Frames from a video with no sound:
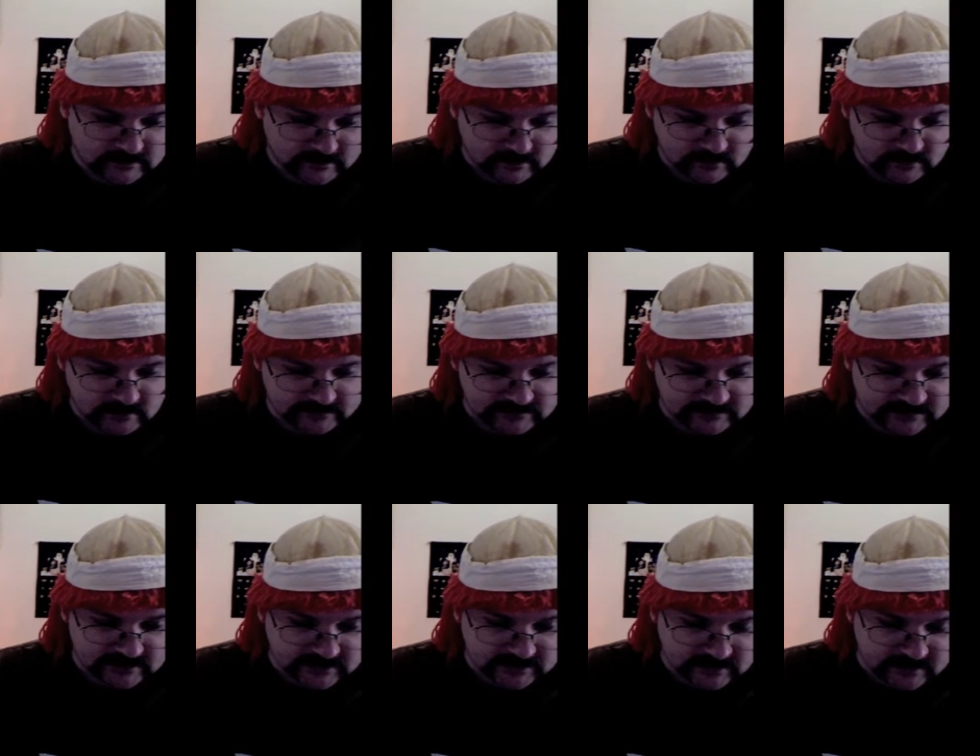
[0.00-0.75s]
After
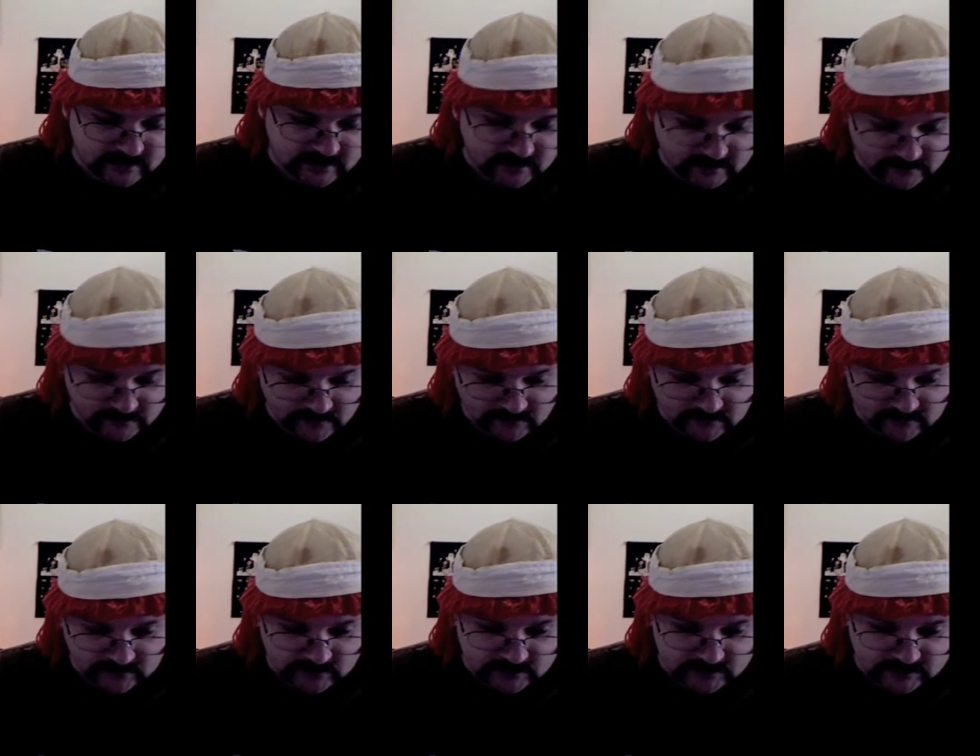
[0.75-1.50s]
that, moving
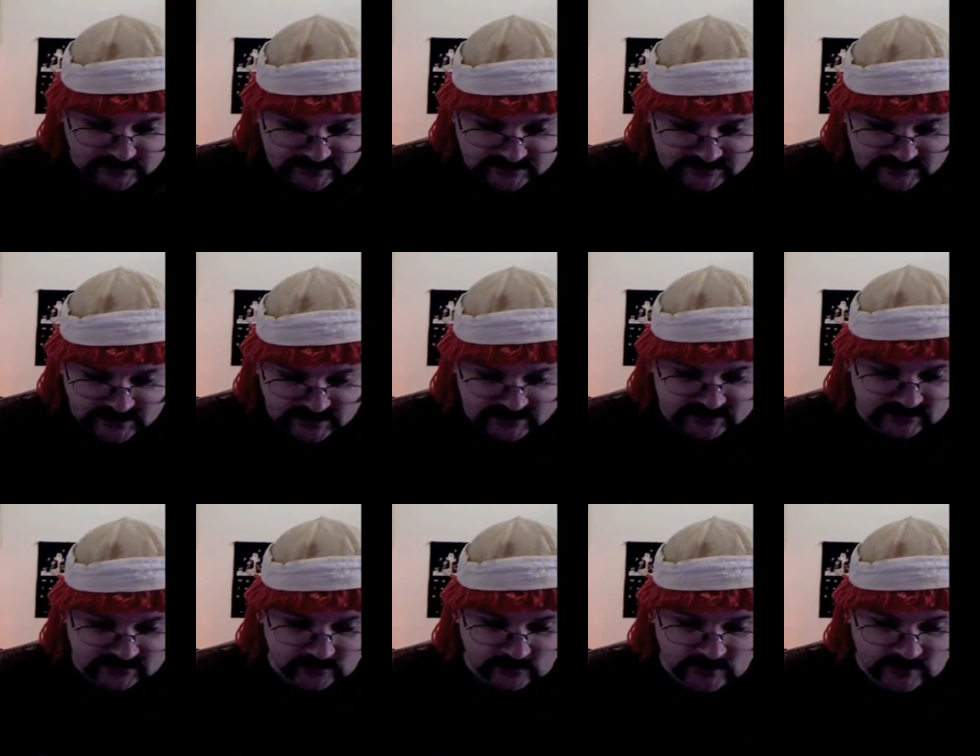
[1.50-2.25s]
on to the next
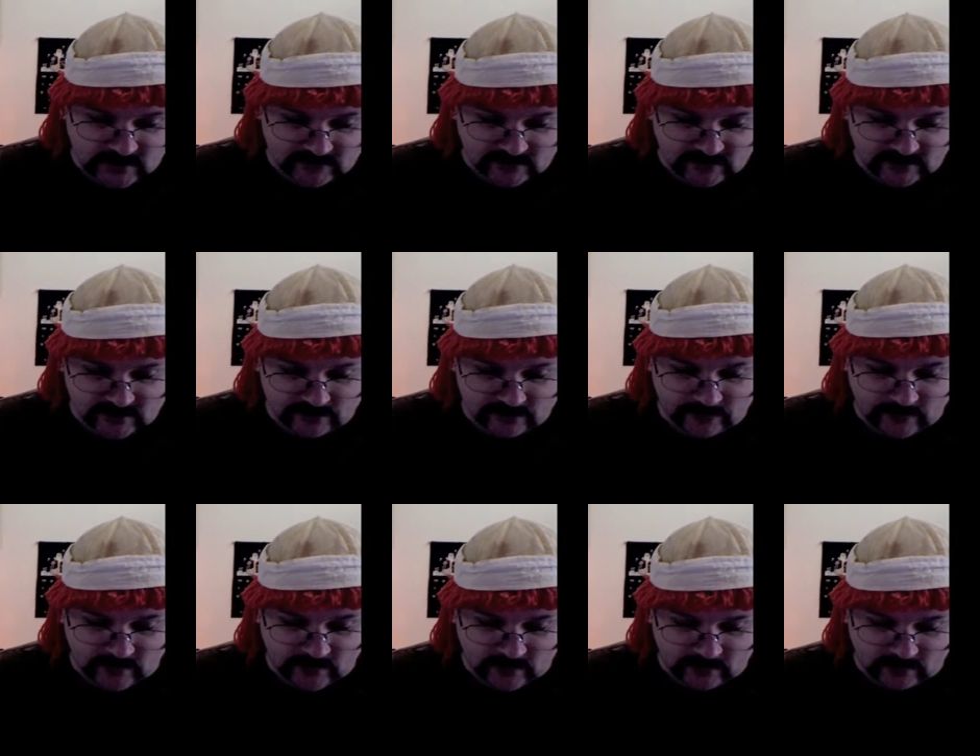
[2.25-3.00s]
story, we have another
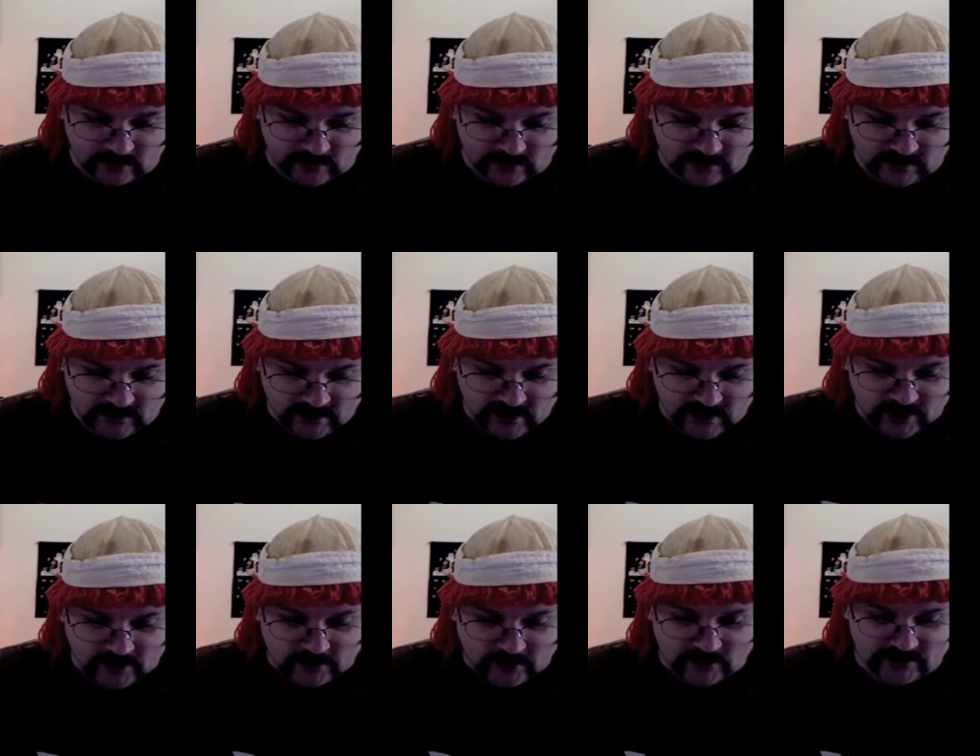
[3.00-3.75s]
Bob one,
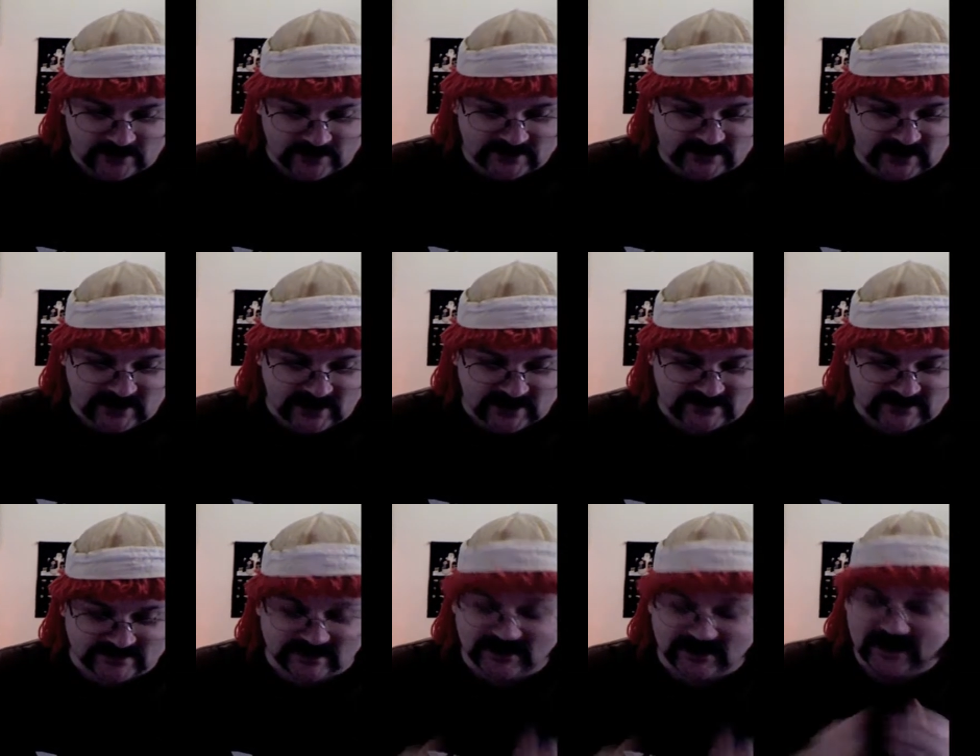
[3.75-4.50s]
where this guy's
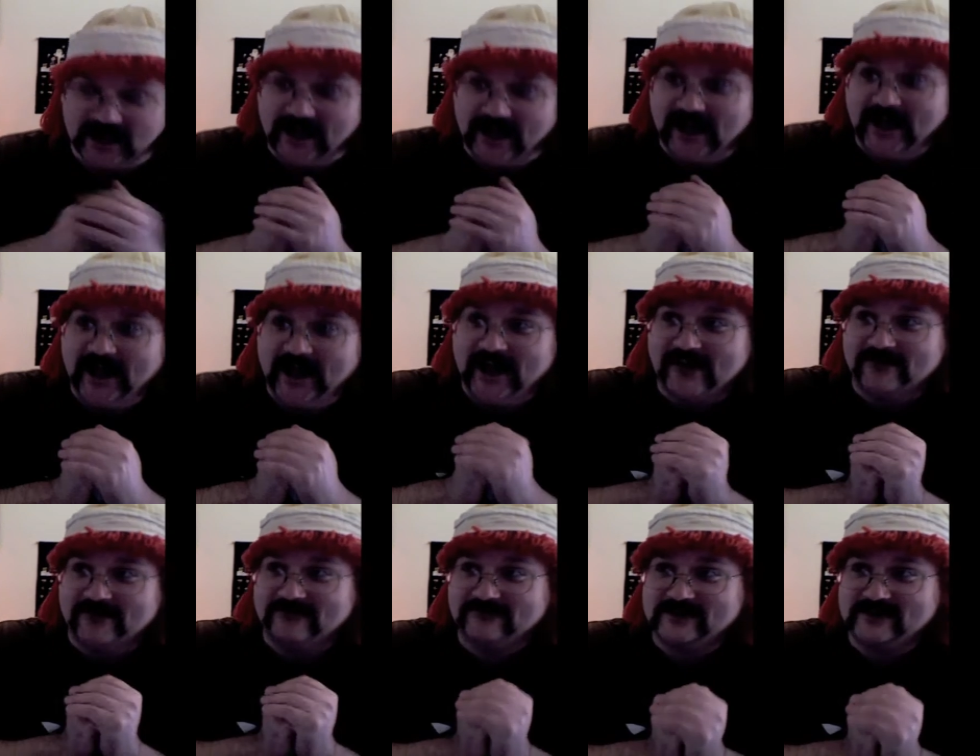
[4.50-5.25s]
just like,
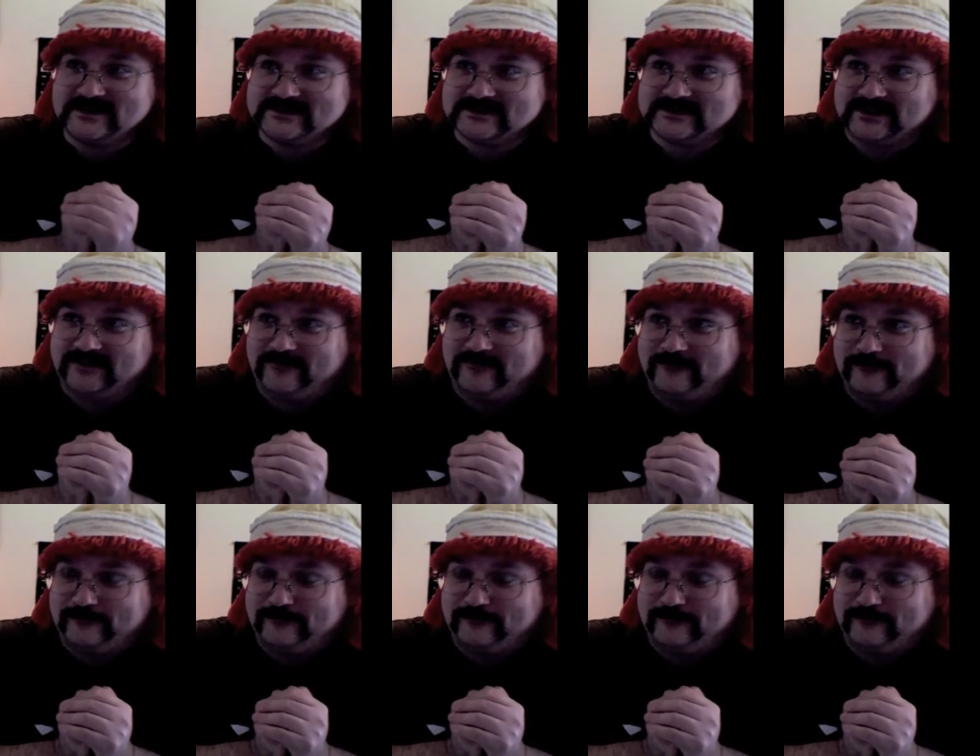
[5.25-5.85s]
Mr.